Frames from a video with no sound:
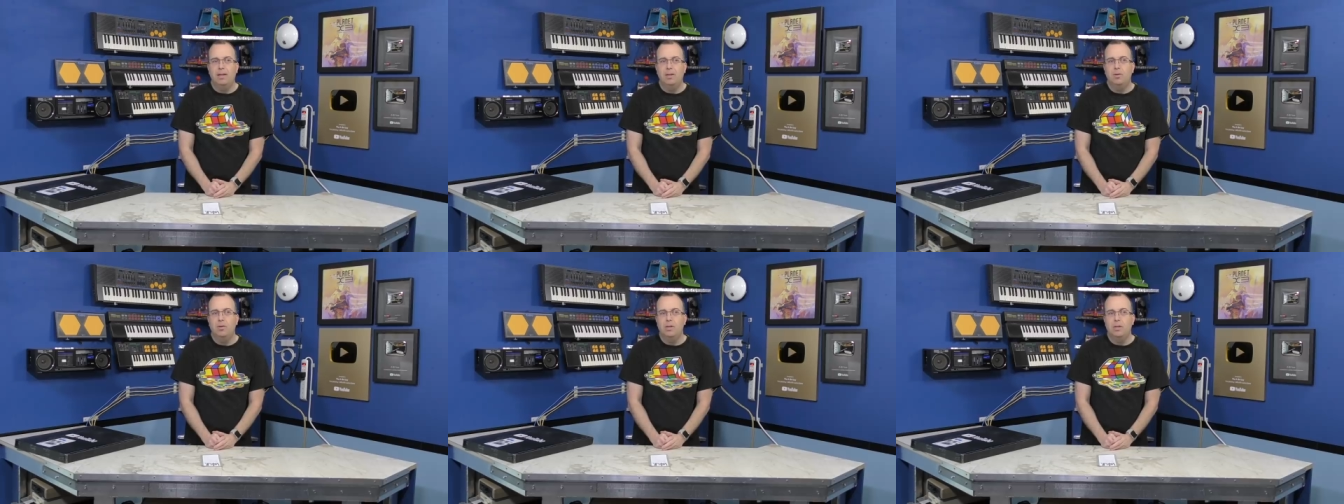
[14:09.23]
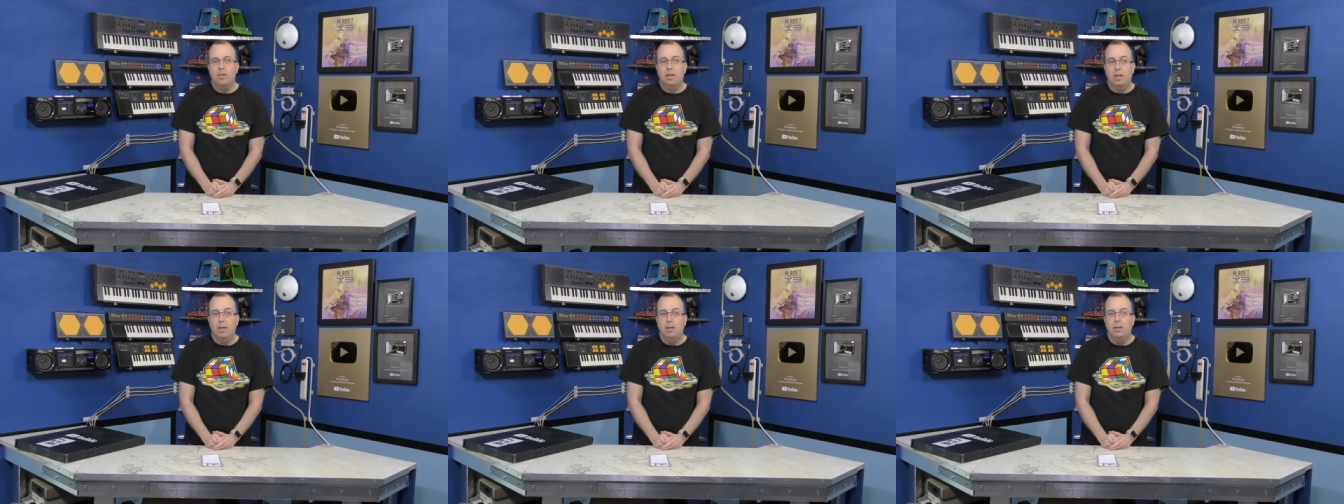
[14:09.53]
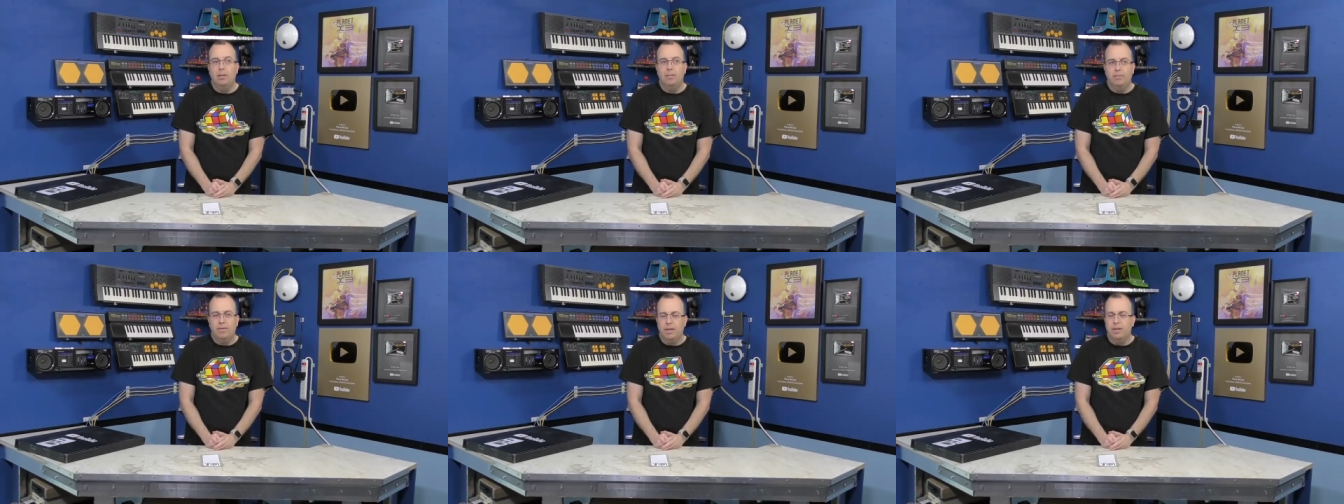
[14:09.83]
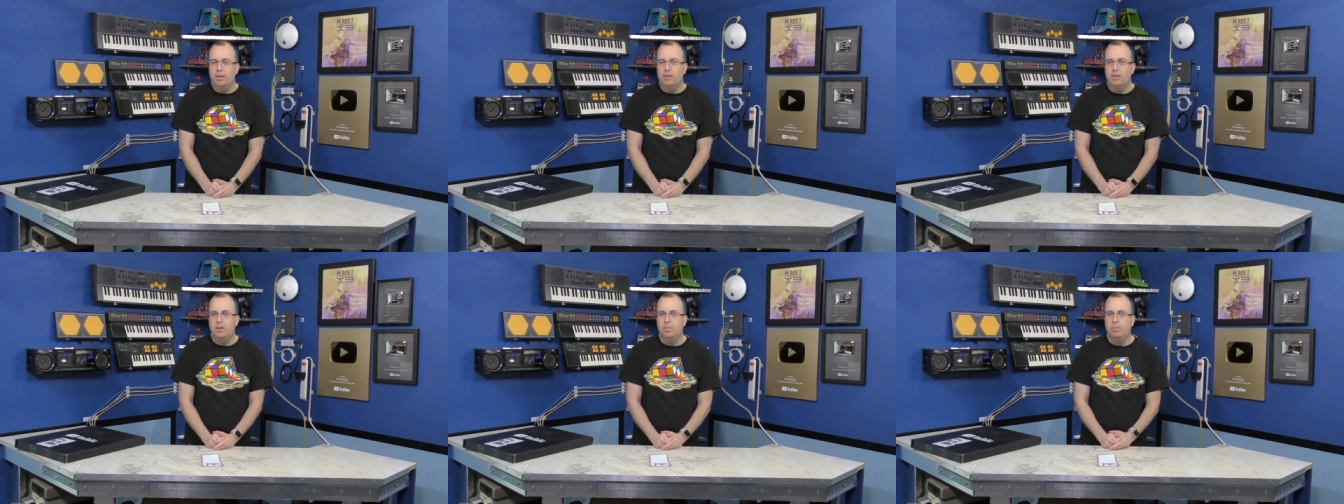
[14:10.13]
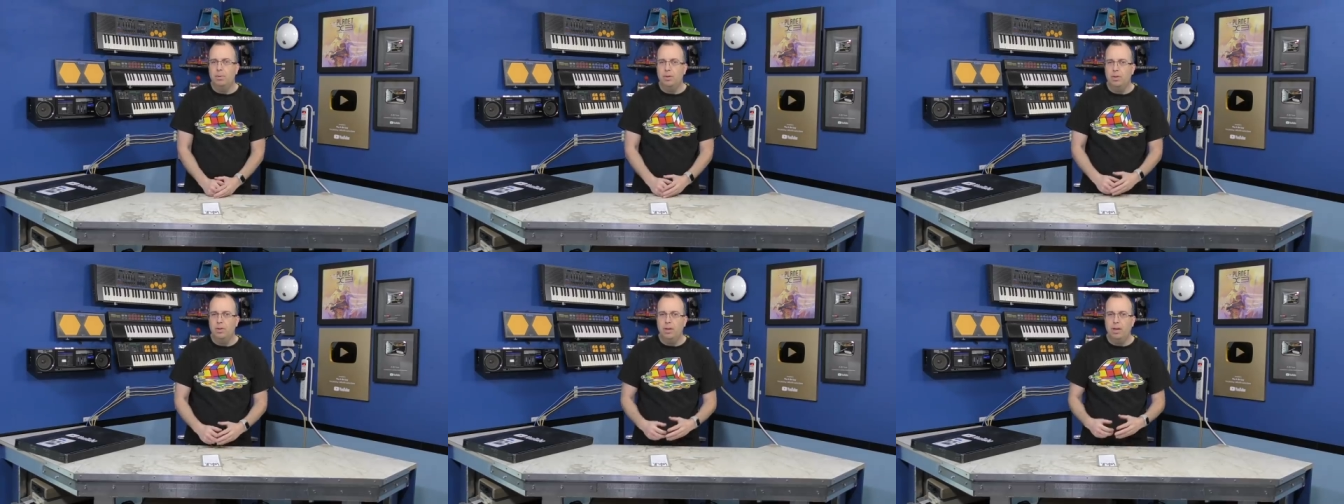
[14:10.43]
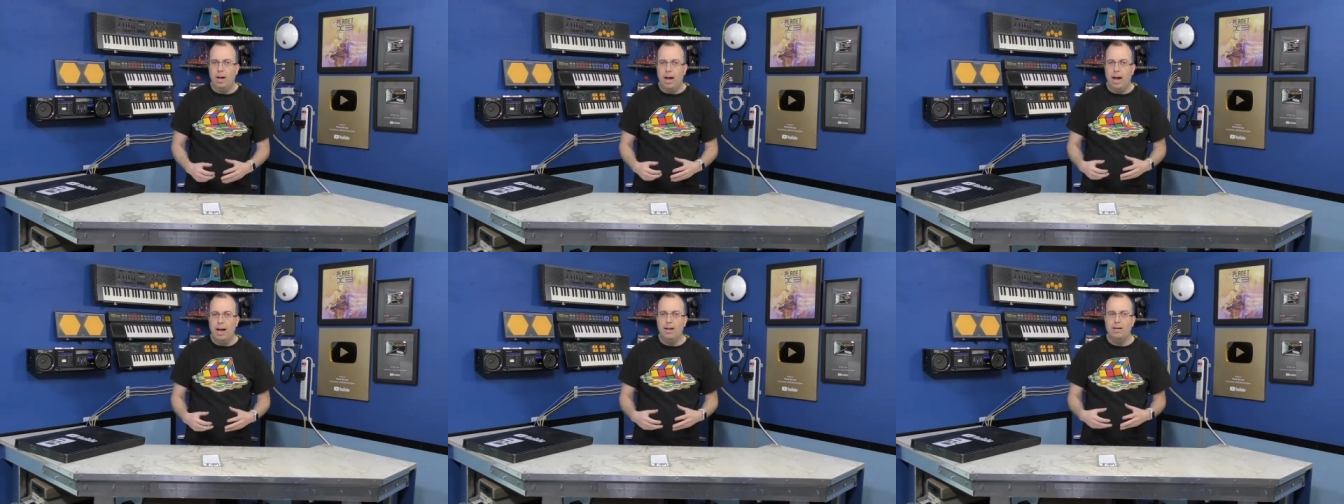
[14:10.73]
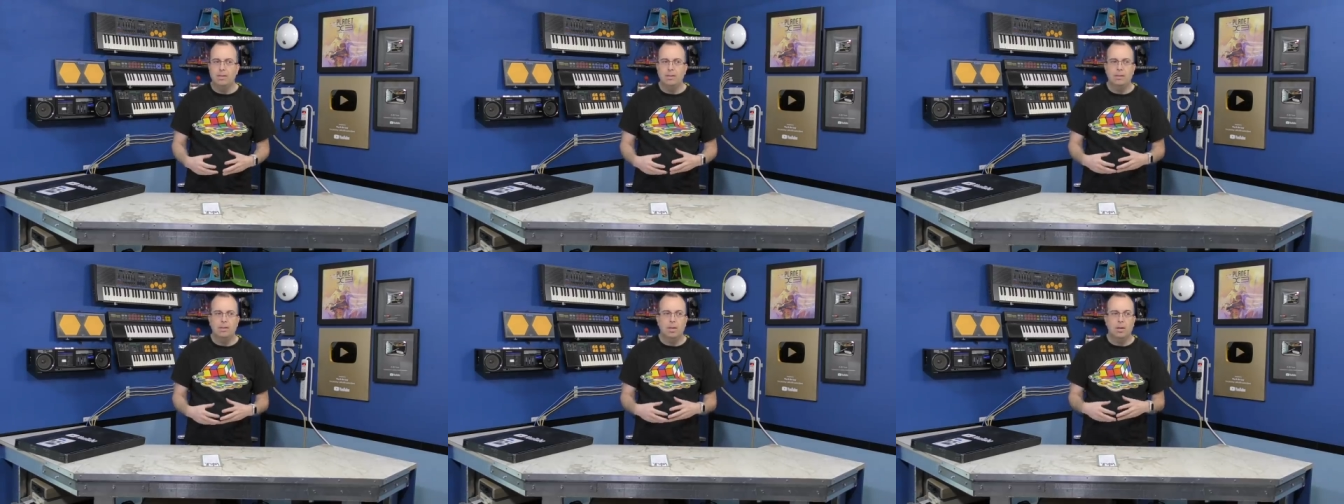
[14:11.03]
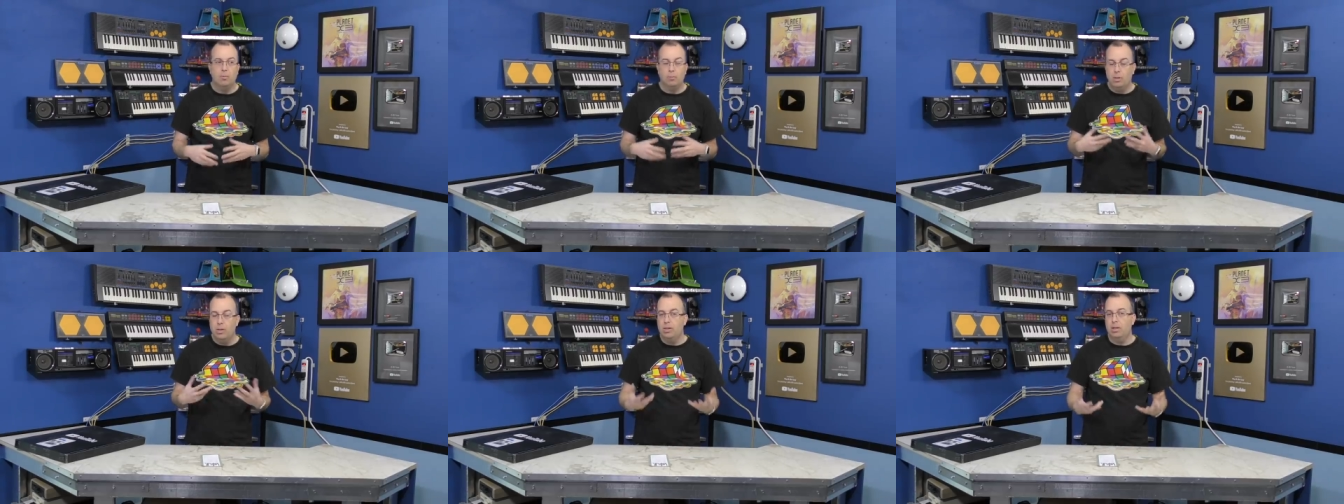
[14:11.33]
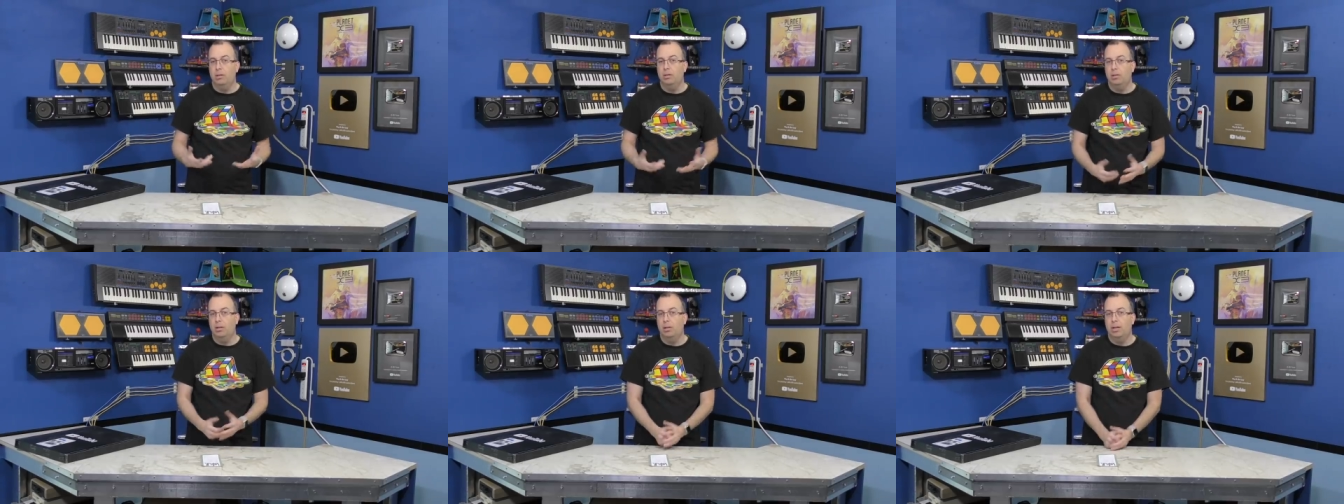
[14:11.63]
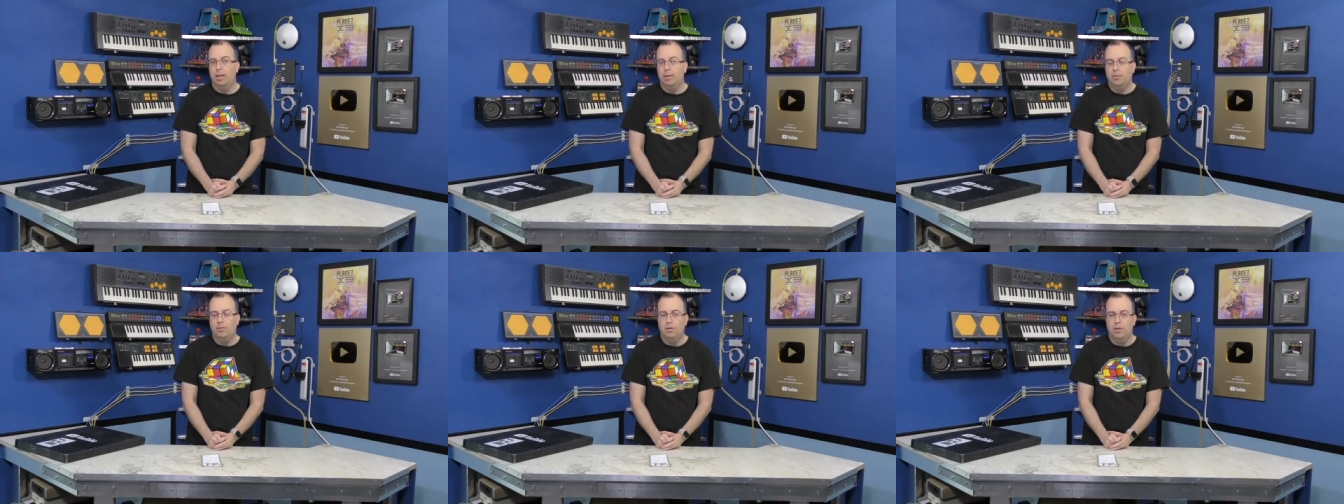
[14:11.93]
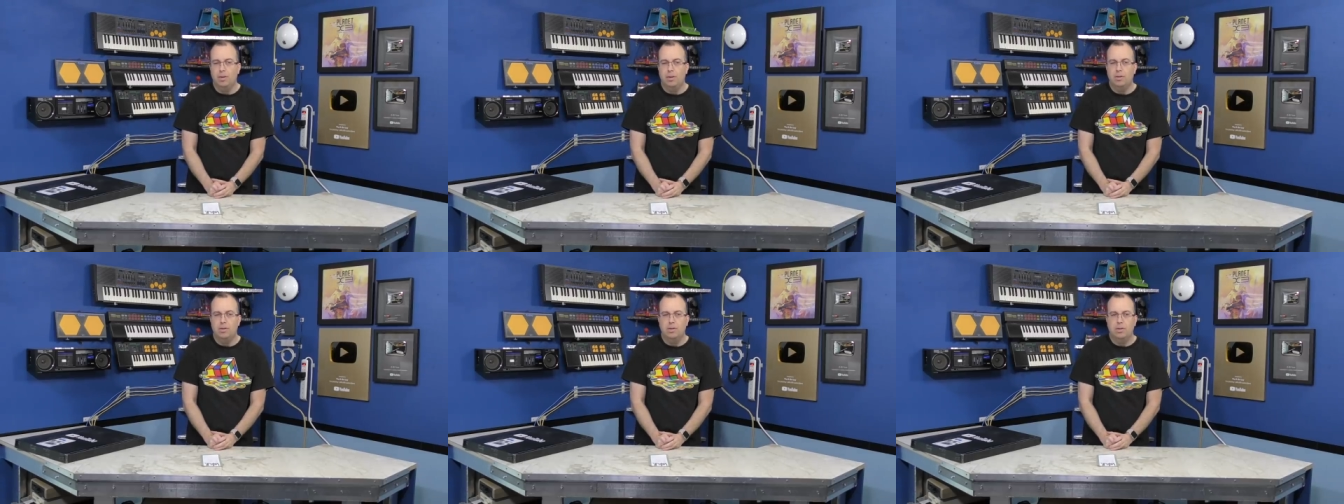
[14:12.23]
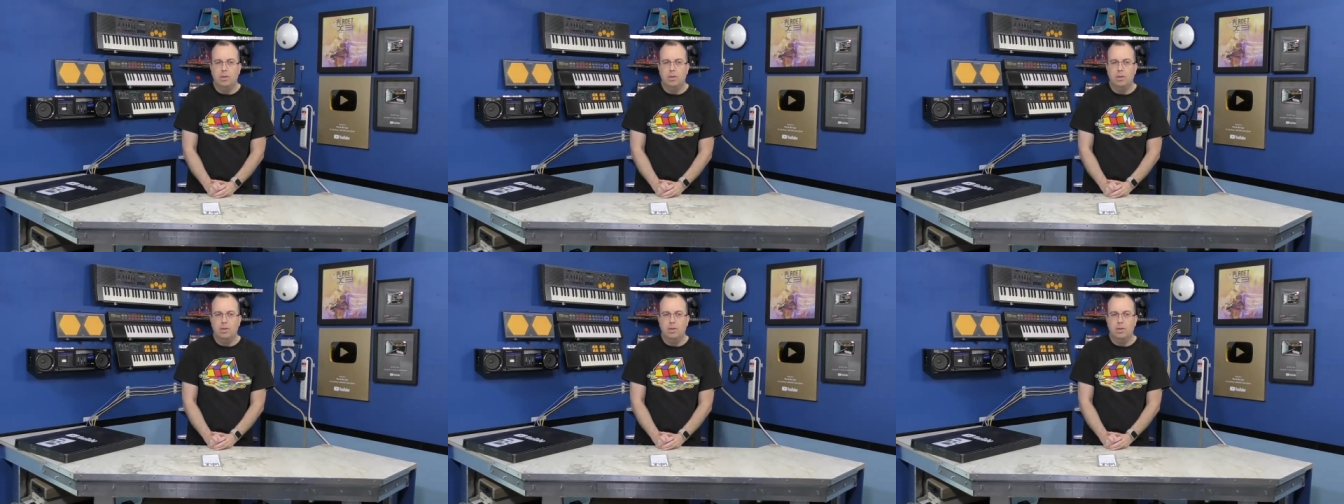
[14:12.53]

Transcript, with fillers: interest in vintage computing has uh, risen the last few years.